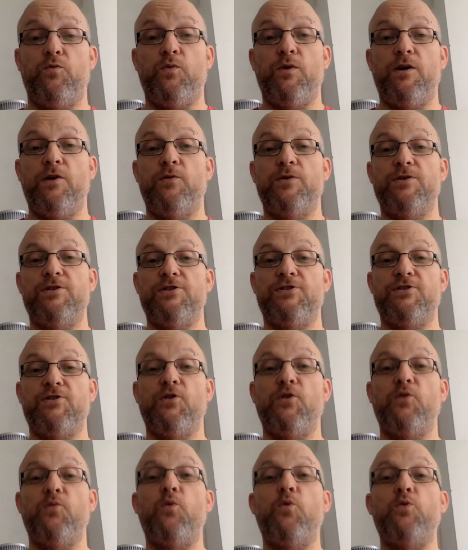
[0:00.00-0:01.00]
we always used to
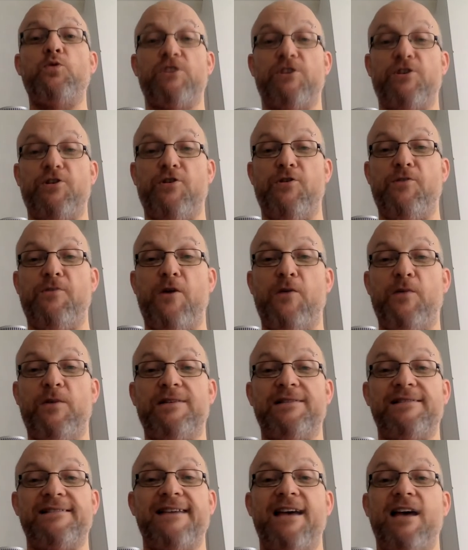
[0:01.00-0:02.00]
call the water cooler
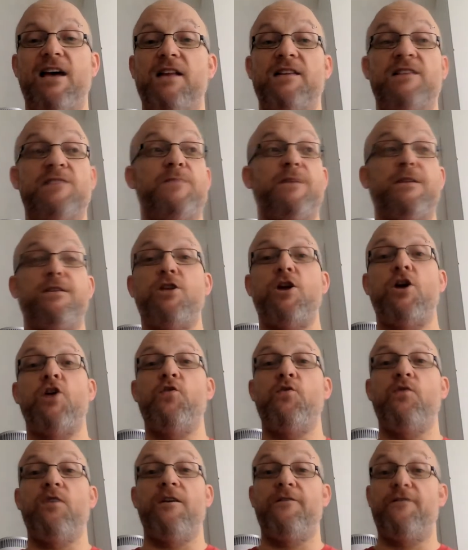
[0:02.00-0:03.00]
moments. There's been
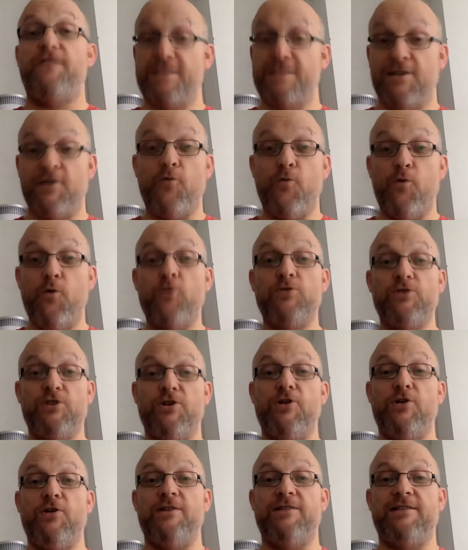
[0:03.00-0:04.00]
no physical water
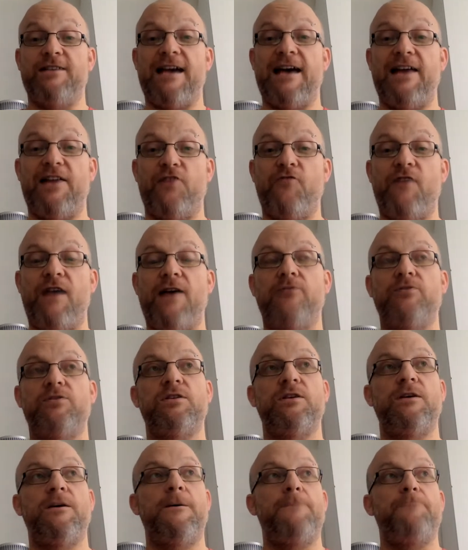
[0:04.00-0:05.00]
cooler to gather
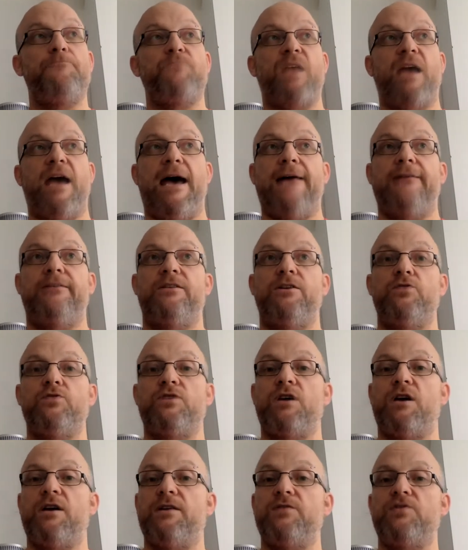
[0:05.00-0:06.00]
around, and
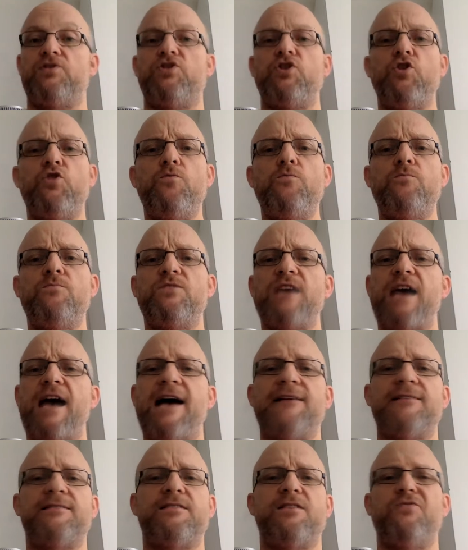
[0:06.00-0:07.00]
those kind of Zoom
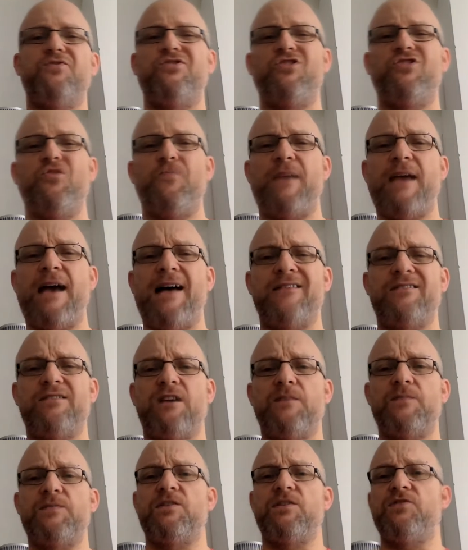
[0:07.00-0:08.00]
chats, those Zoom
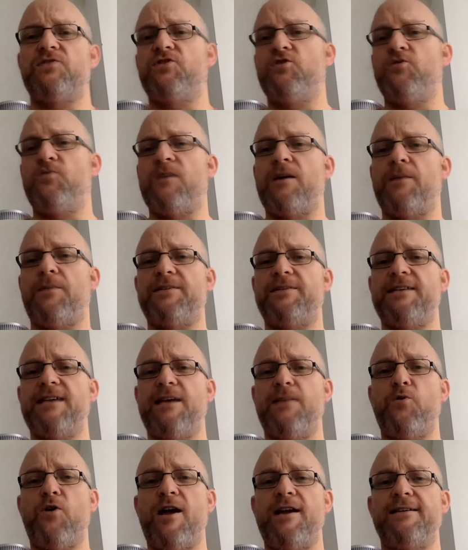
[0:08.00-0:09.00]
catch-ups, those Zoom cup of
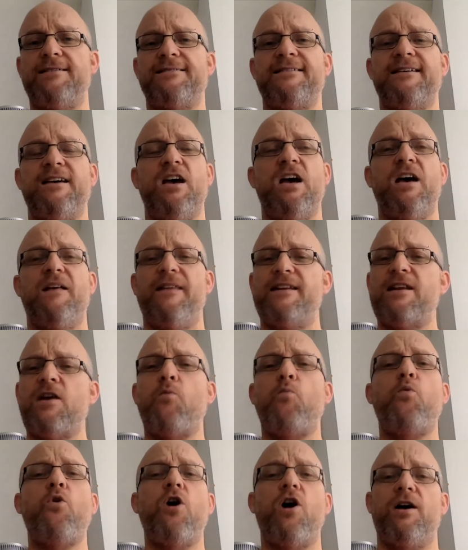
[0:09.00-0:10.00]
tea breaks, they
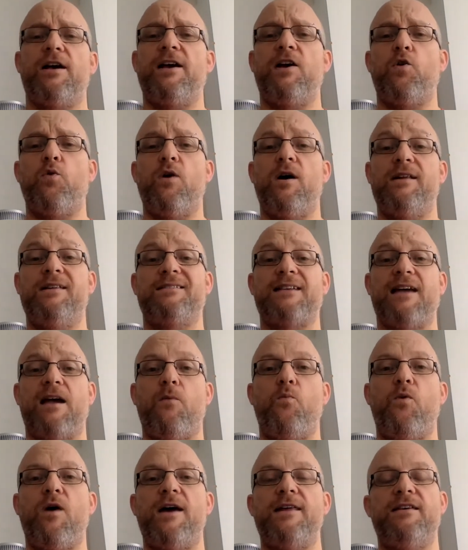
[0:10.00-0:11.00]
don't work in quite the
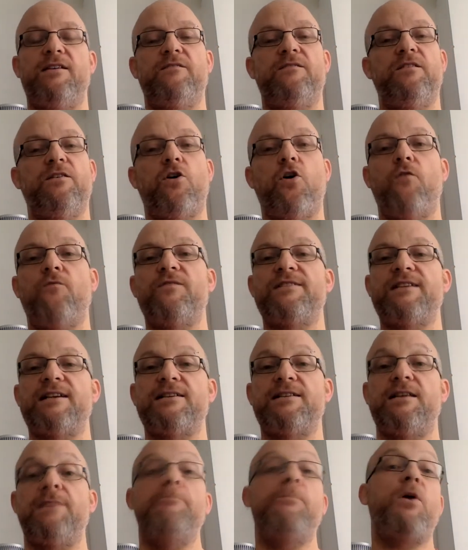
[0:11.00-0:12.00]
same way. The
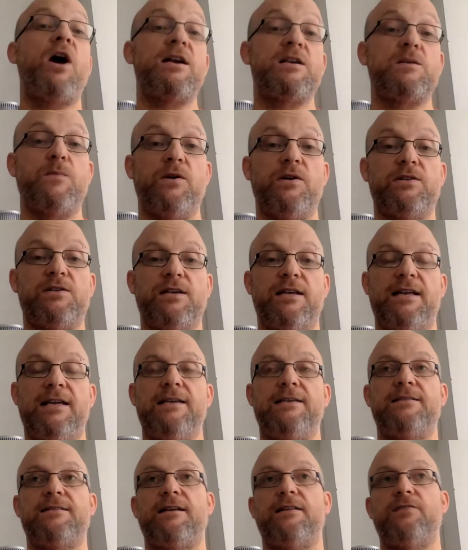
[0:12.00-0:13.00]
conversation, in my experience at
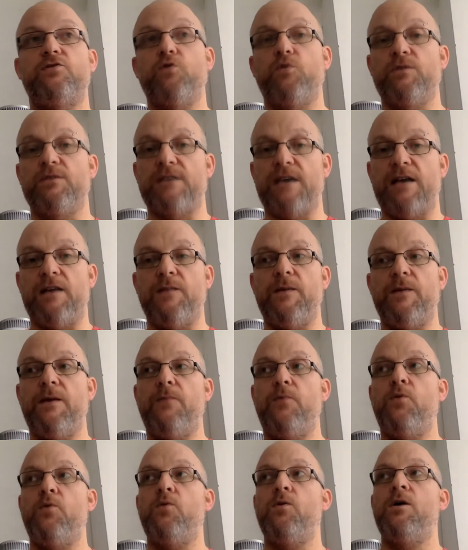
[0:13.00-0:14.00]
least, and talking to other
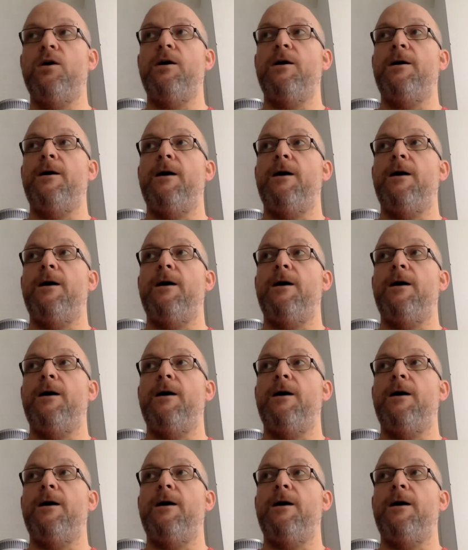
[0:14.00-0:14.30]
people,